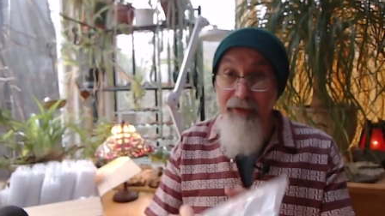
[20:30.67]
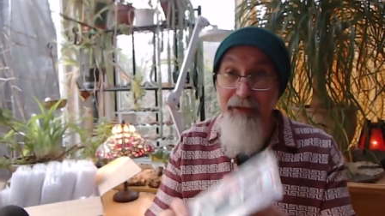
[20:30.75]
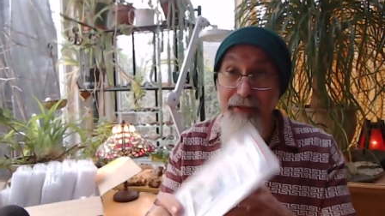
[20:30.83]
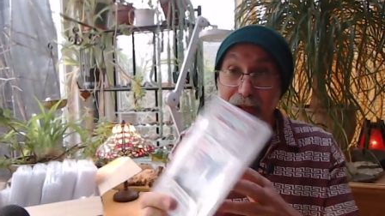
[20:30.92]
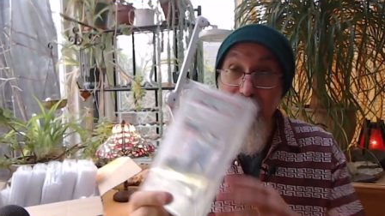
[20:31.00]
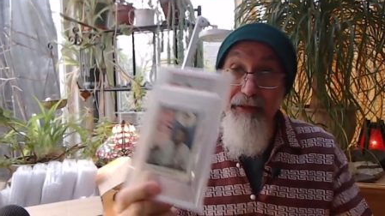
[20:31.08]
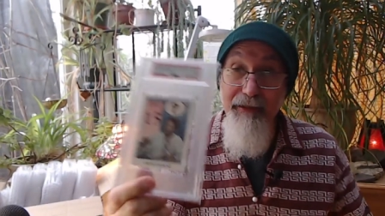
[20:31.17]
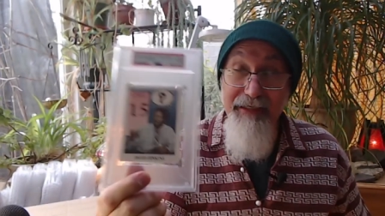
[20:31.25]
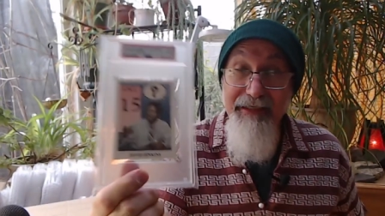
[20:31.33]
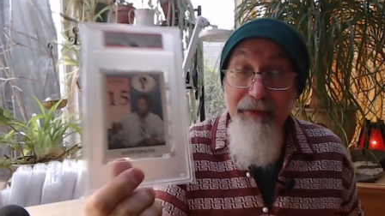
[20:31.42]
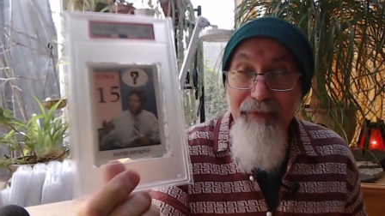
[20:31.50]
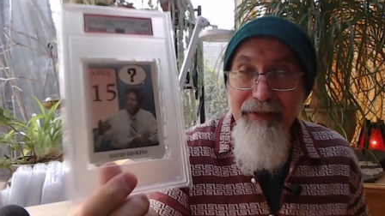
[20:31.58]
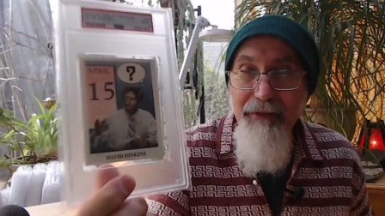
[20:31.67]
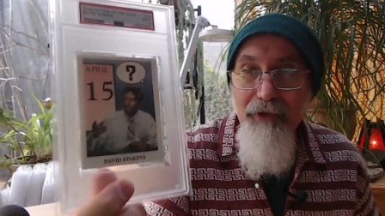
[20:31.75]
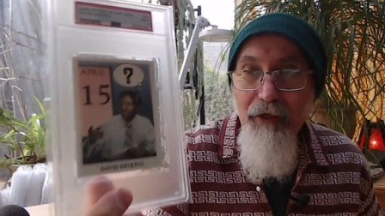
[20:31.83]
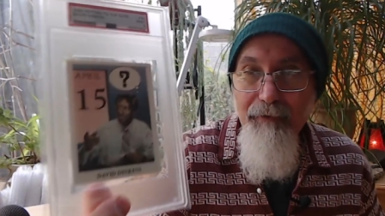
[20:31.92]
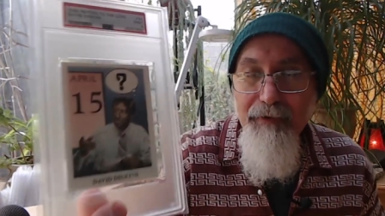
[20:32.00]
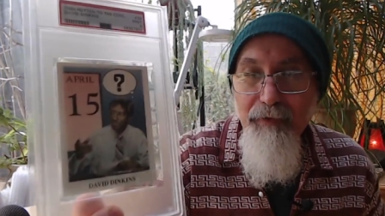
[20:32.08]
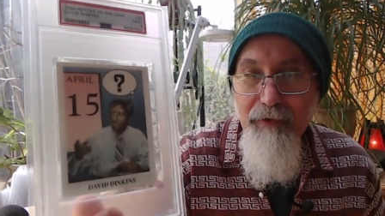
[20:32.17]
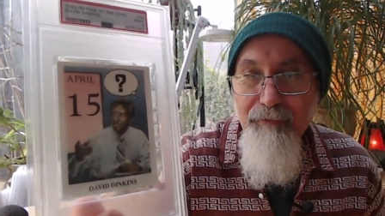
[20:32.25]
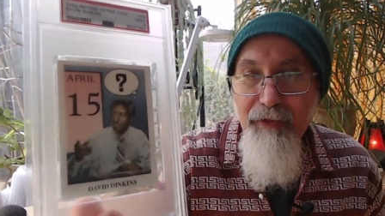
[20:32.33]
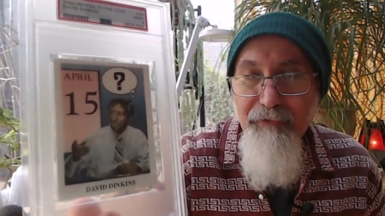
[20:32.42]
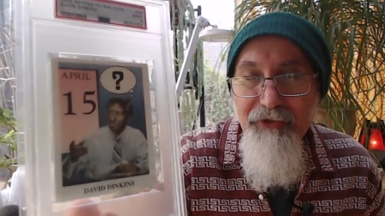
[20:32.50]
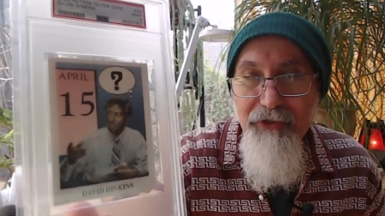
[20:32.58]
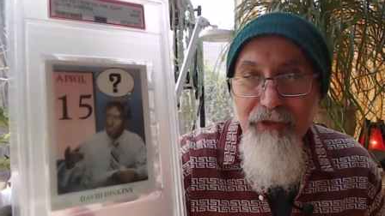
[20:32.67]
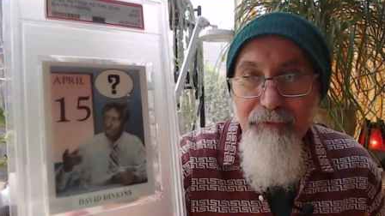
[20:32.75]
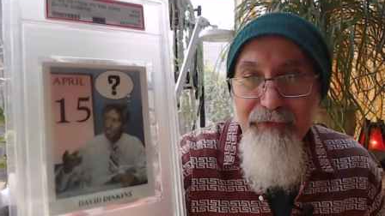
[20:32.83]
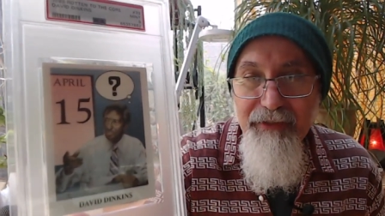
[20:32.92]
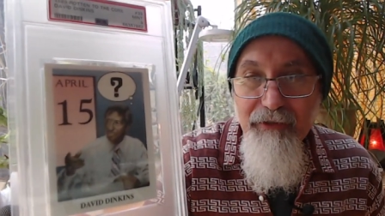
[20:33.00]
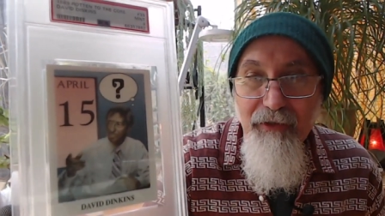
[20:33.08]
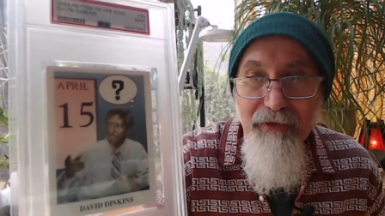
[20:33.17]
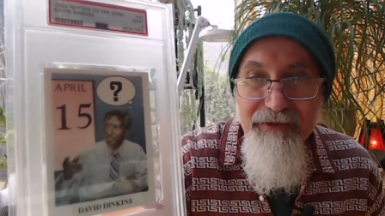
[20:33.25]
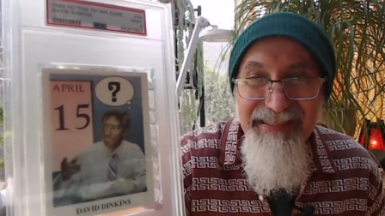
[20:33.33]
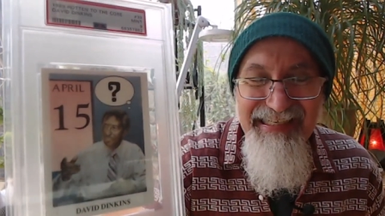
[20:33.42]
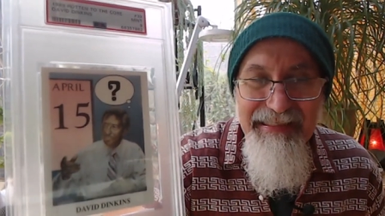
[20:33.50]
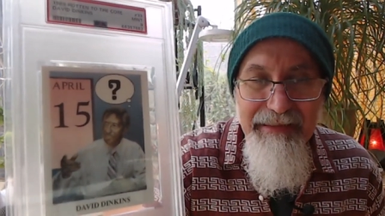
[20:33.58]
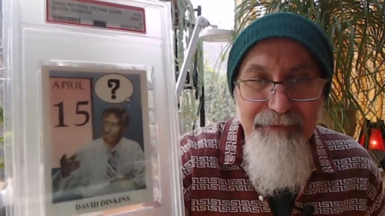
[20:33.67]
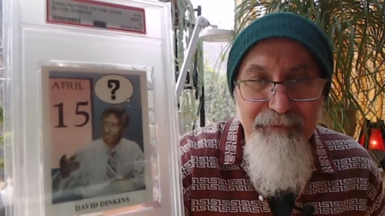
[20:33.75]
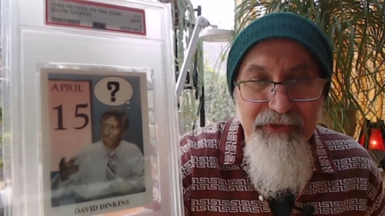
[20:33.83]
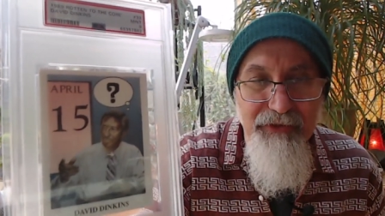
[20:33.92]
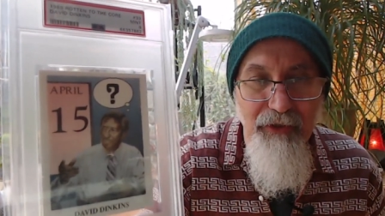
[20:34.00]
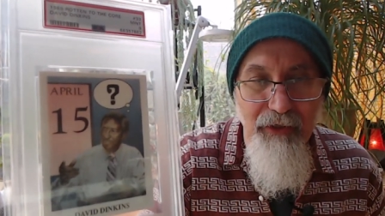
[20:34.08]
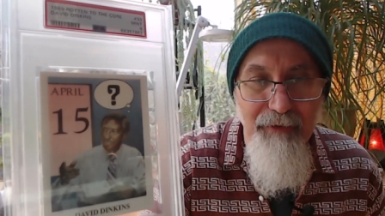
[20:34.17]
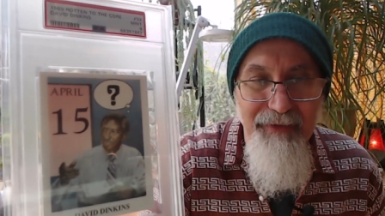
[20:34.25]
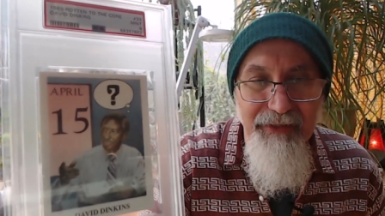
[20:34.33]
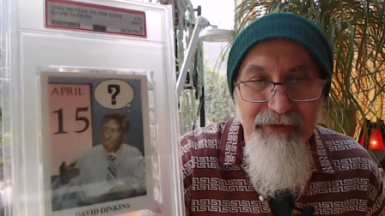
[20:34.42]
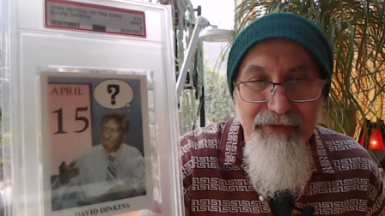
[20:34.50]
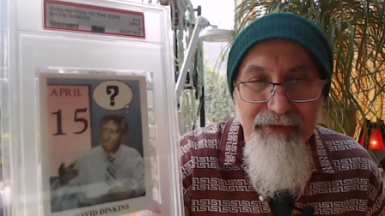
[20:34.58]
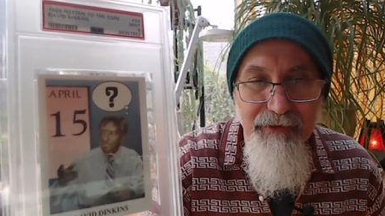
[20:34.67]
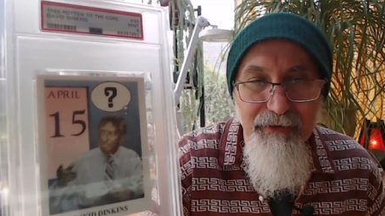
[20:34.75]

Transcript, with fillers: uh, independent comic book publishing company called Eclipse Comics.